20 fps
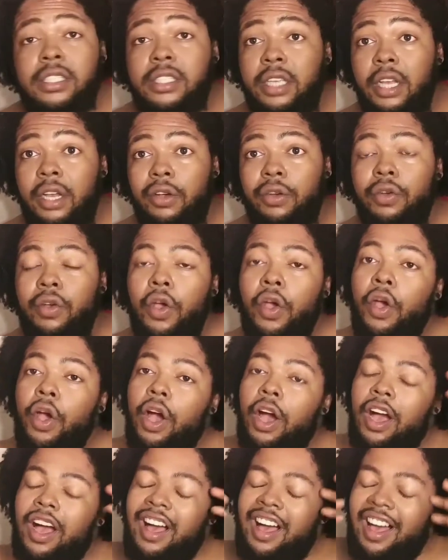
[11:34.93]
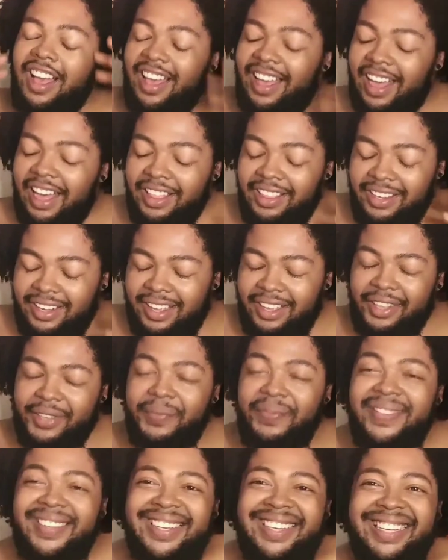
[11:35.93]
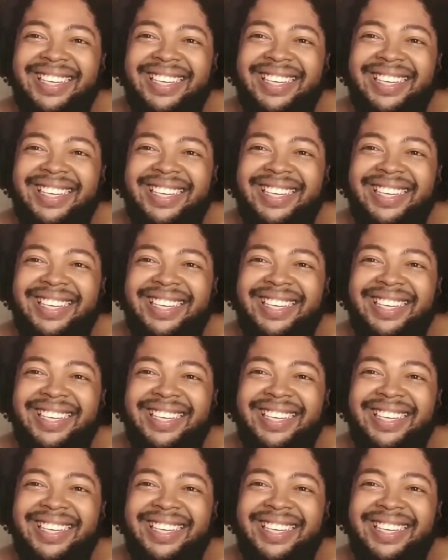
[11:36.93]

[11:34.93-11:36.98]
so all in all